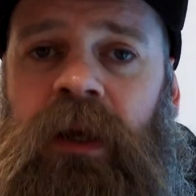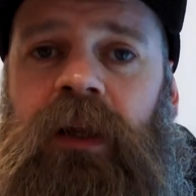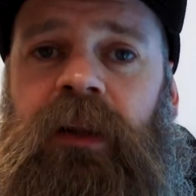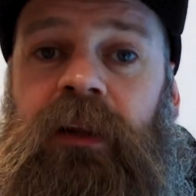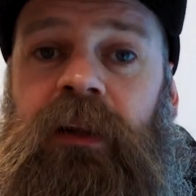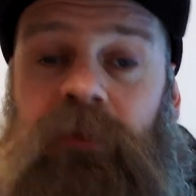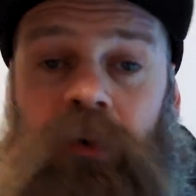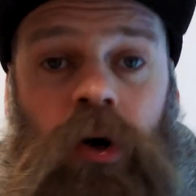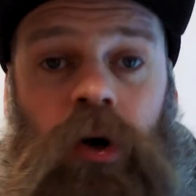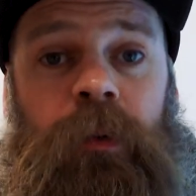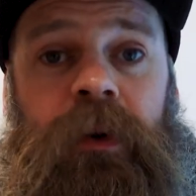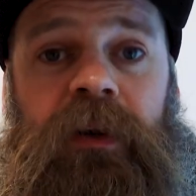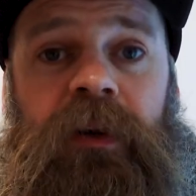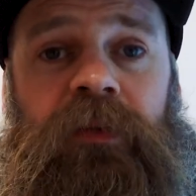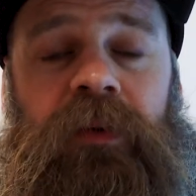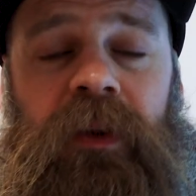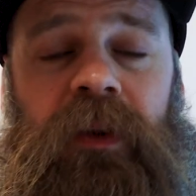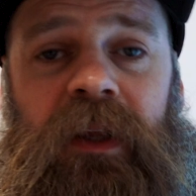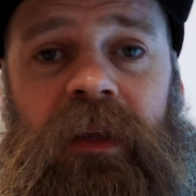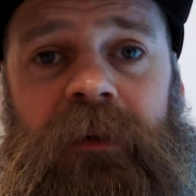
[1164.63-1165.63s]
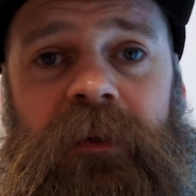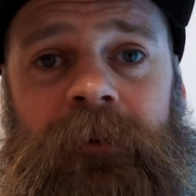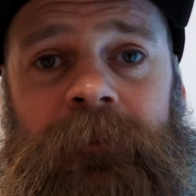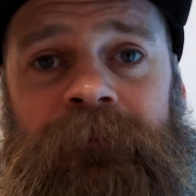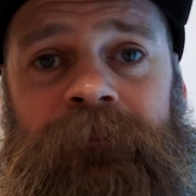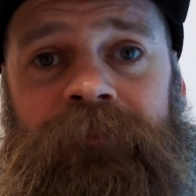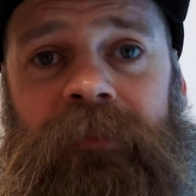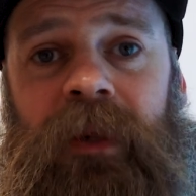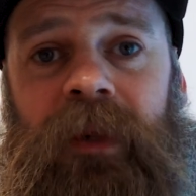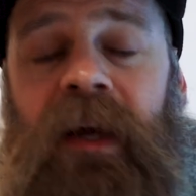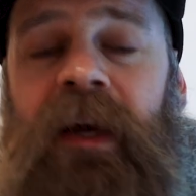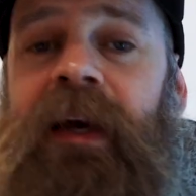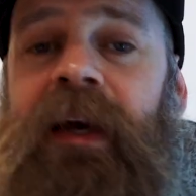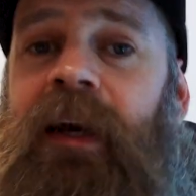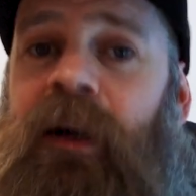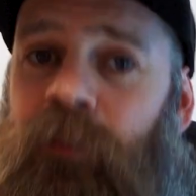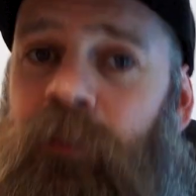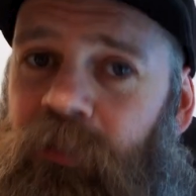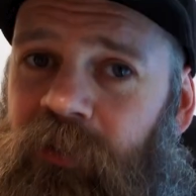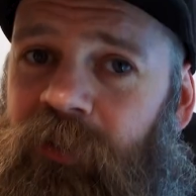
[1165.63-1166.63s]
Leave a comment if you'd like to. It
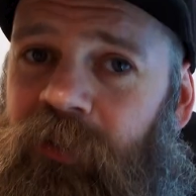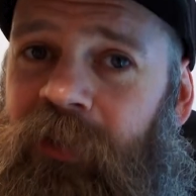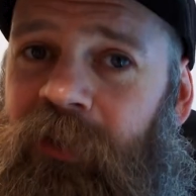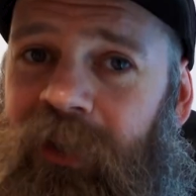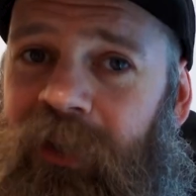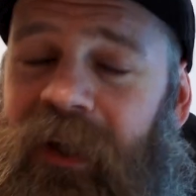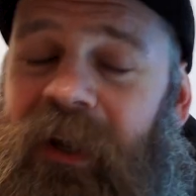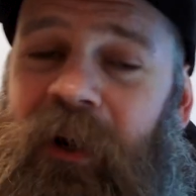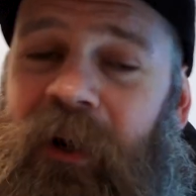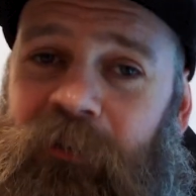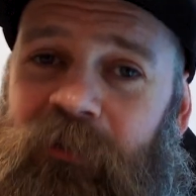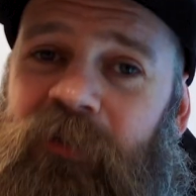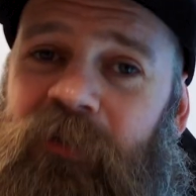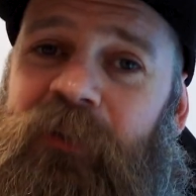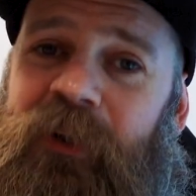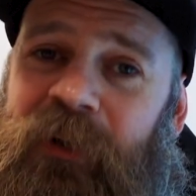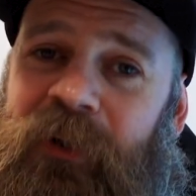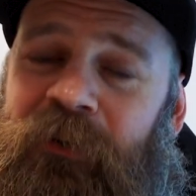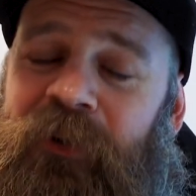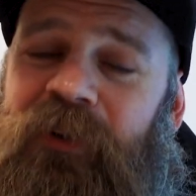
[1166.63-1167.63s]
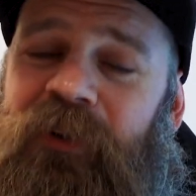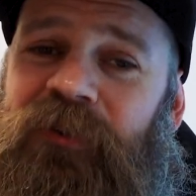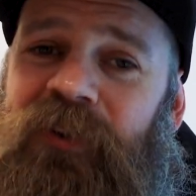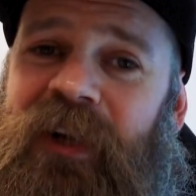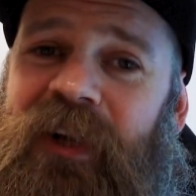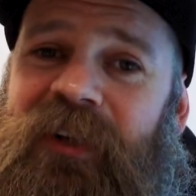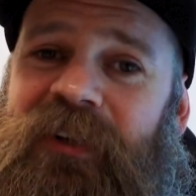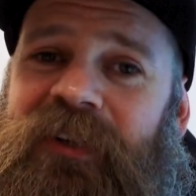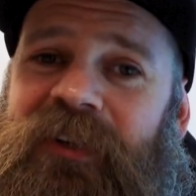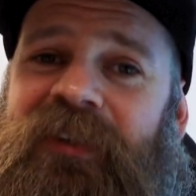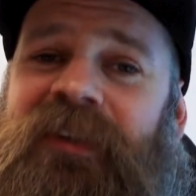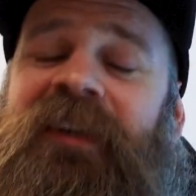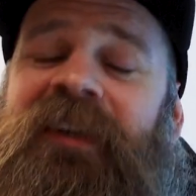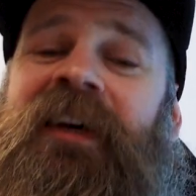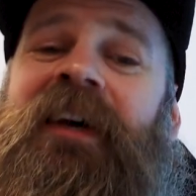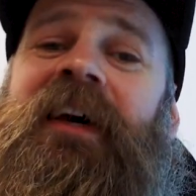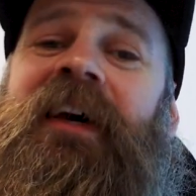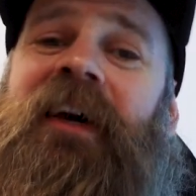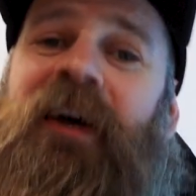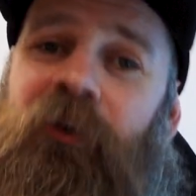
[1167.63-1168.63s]
helps, it helps the video get traction,
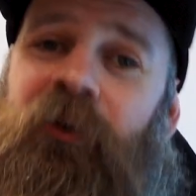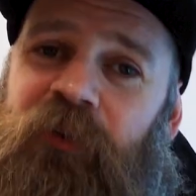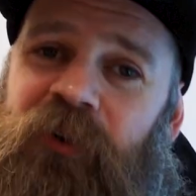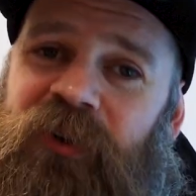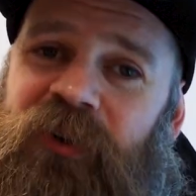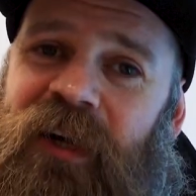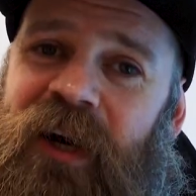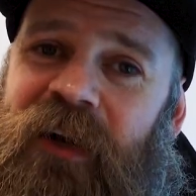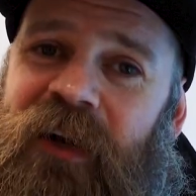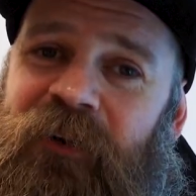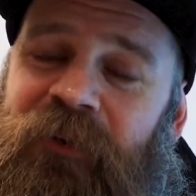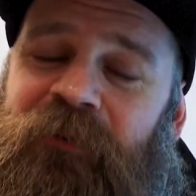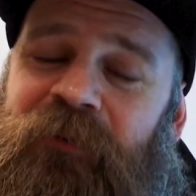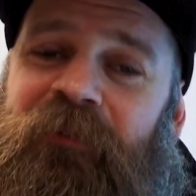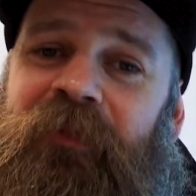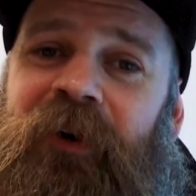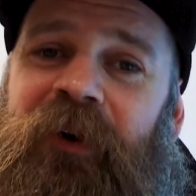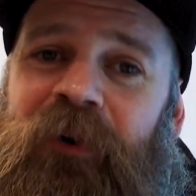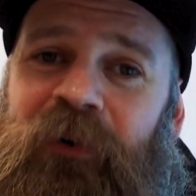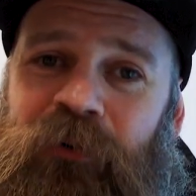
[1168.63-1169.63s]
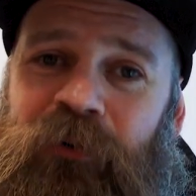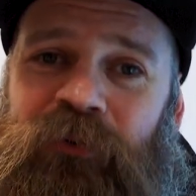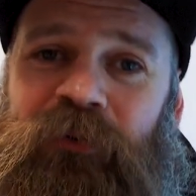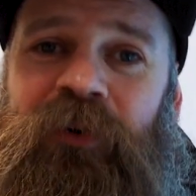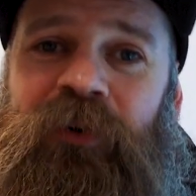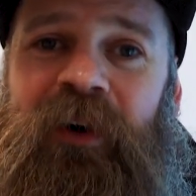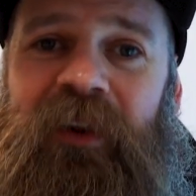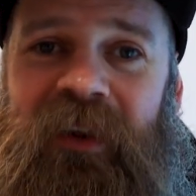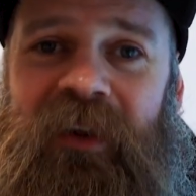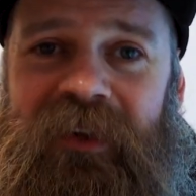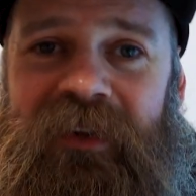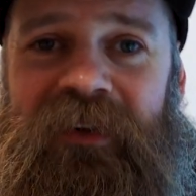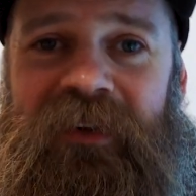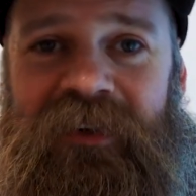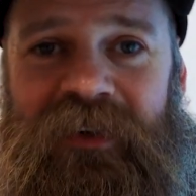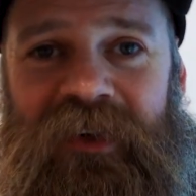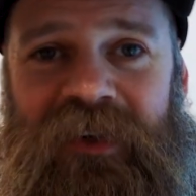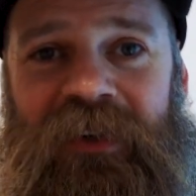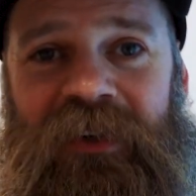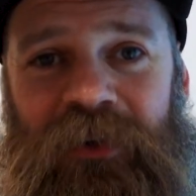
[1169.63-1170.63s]
it helps the channel, but also I like to
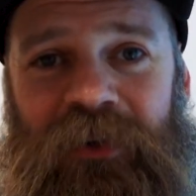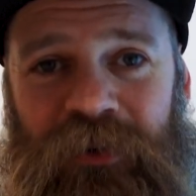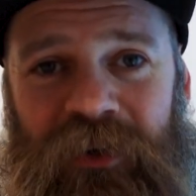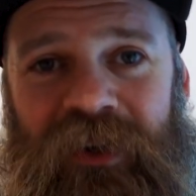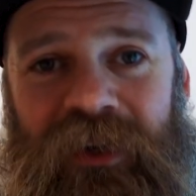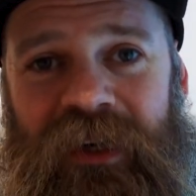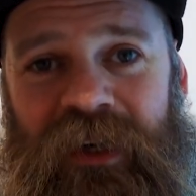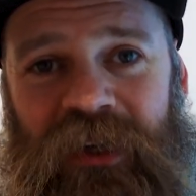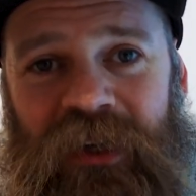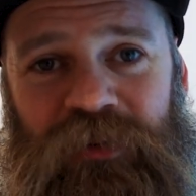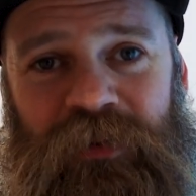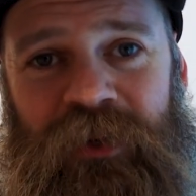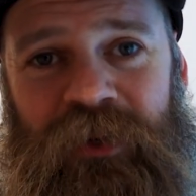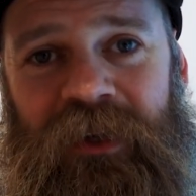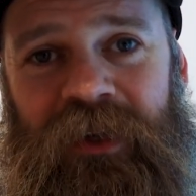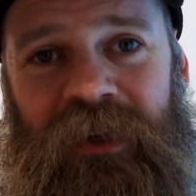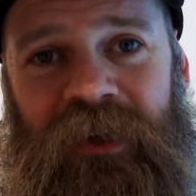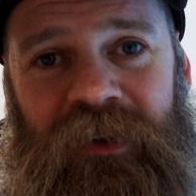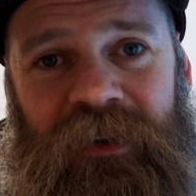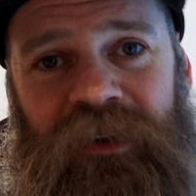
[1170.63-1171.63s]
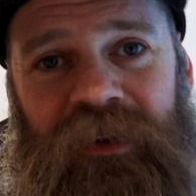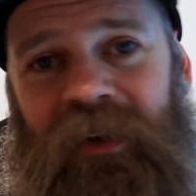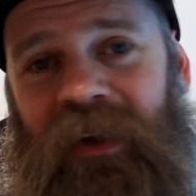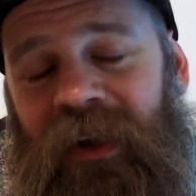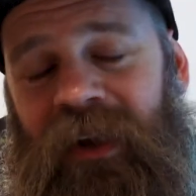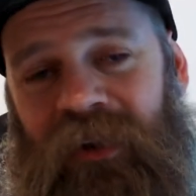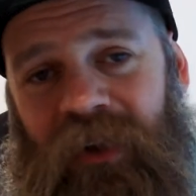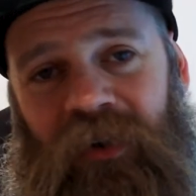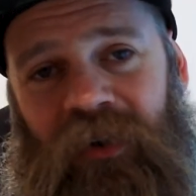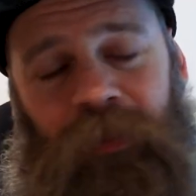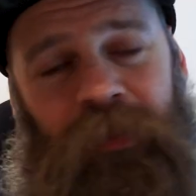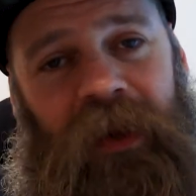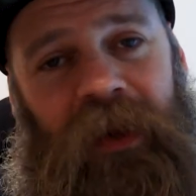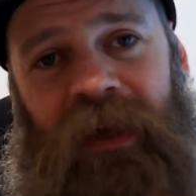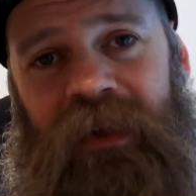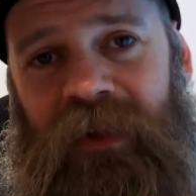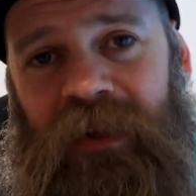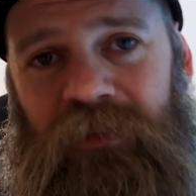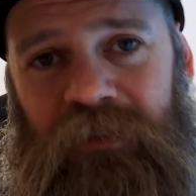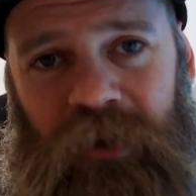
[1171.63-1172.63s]
see your engagement, and I, I reply
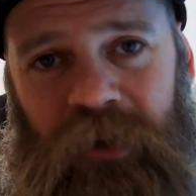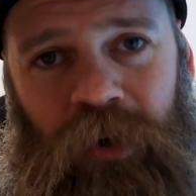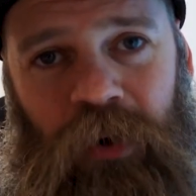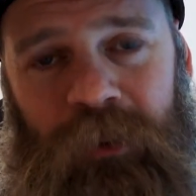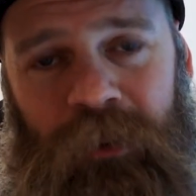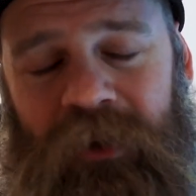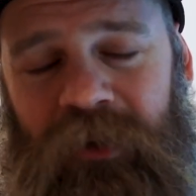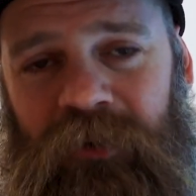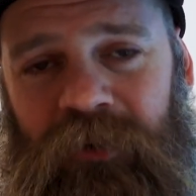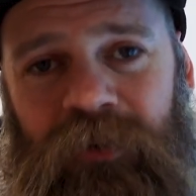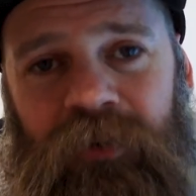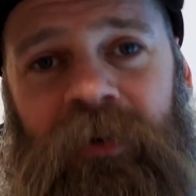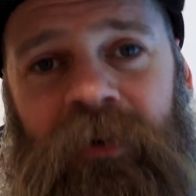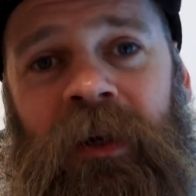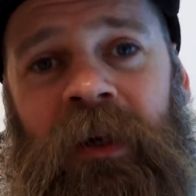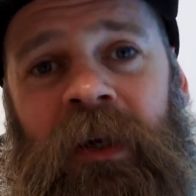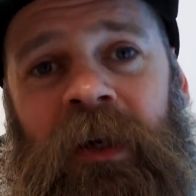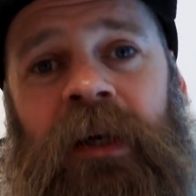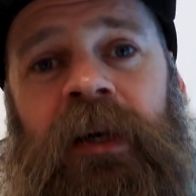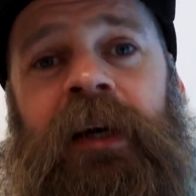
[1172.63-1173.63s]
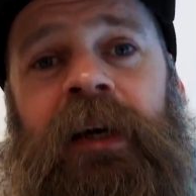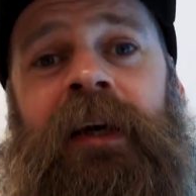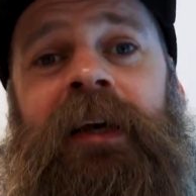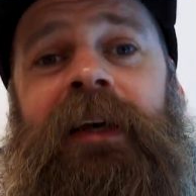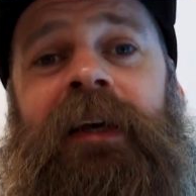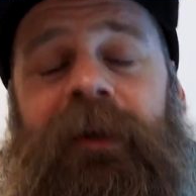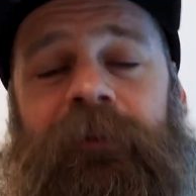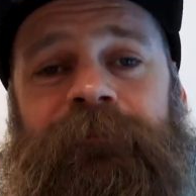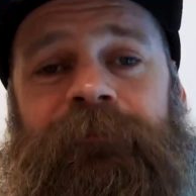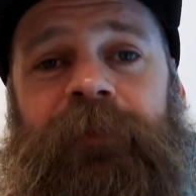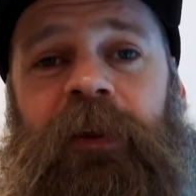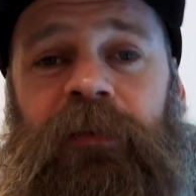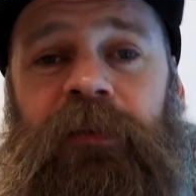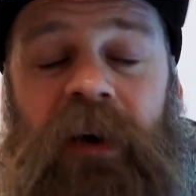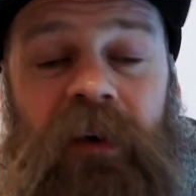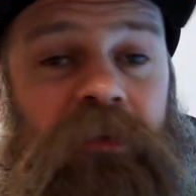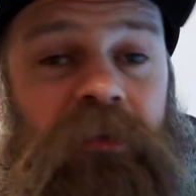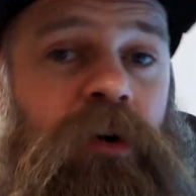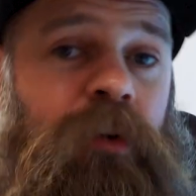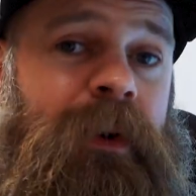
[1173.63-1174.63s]
to every comment. So yeah, if you
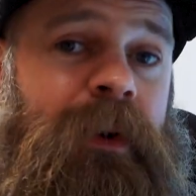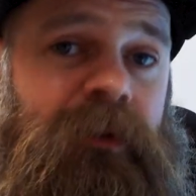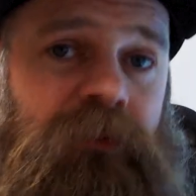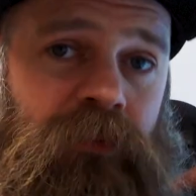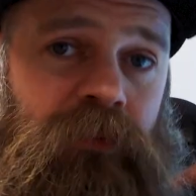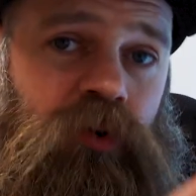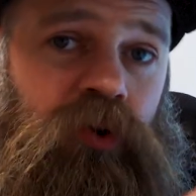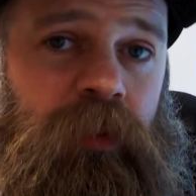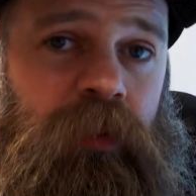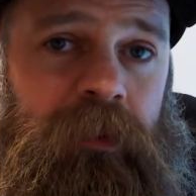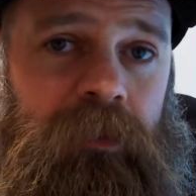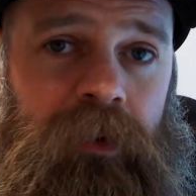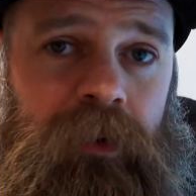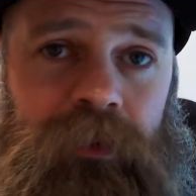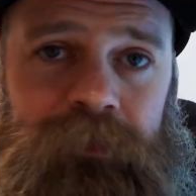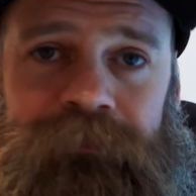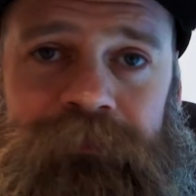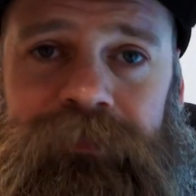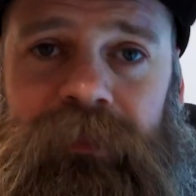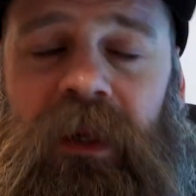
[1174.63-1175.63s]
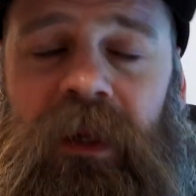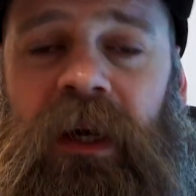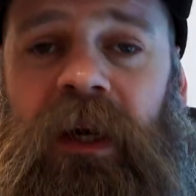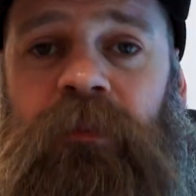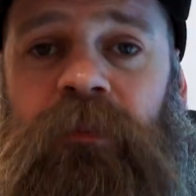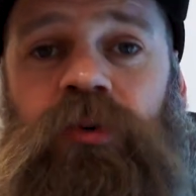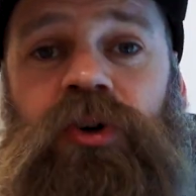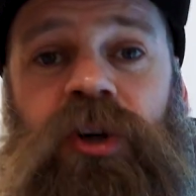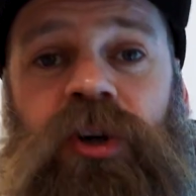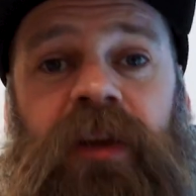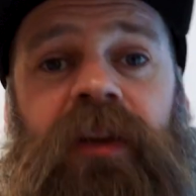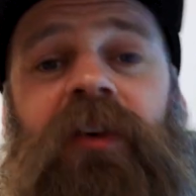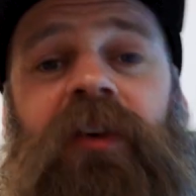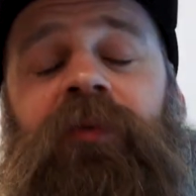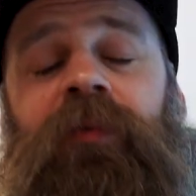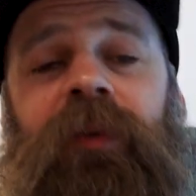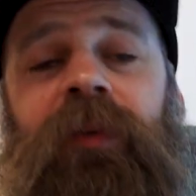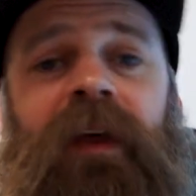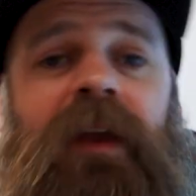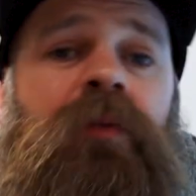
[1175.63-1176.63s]
have a comment, drop it below. Um, share this
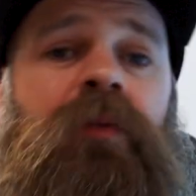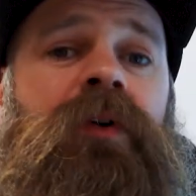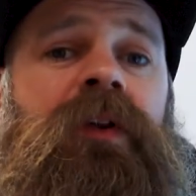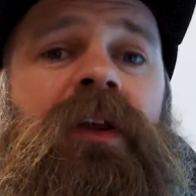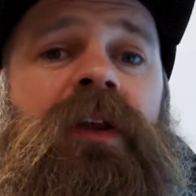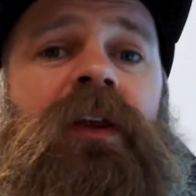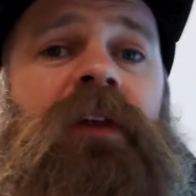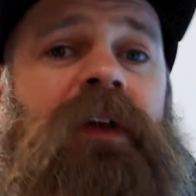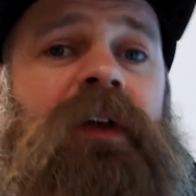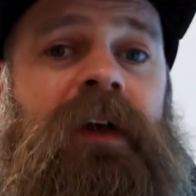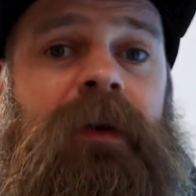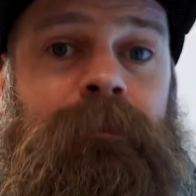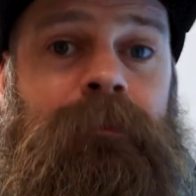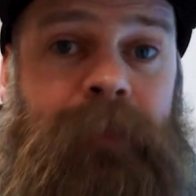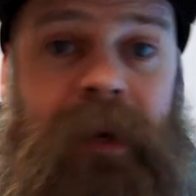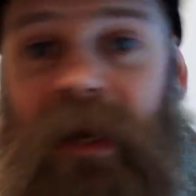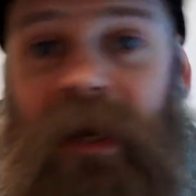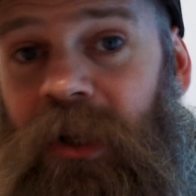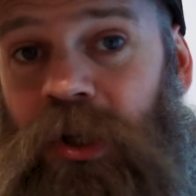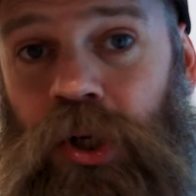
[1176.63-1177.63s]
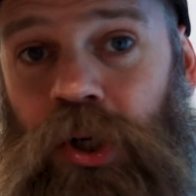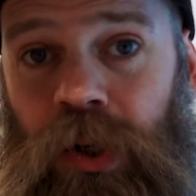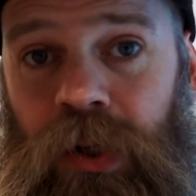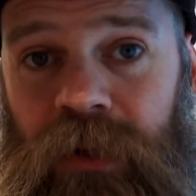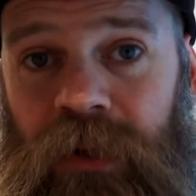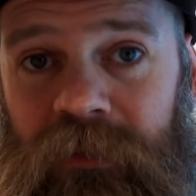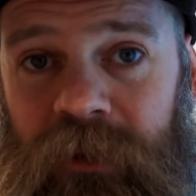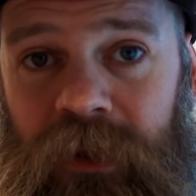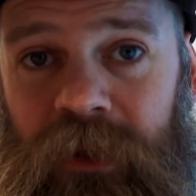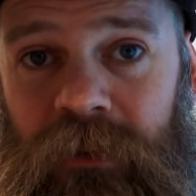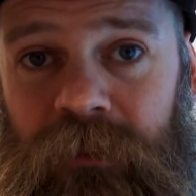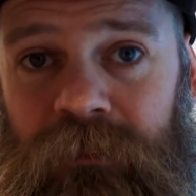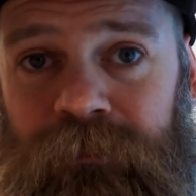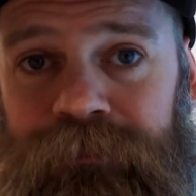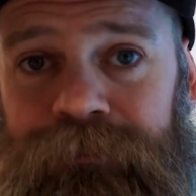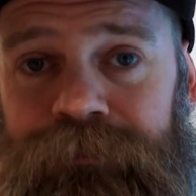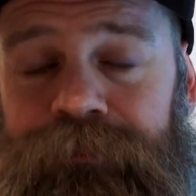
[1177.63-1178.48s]
with anyone that you think may enjoy the video.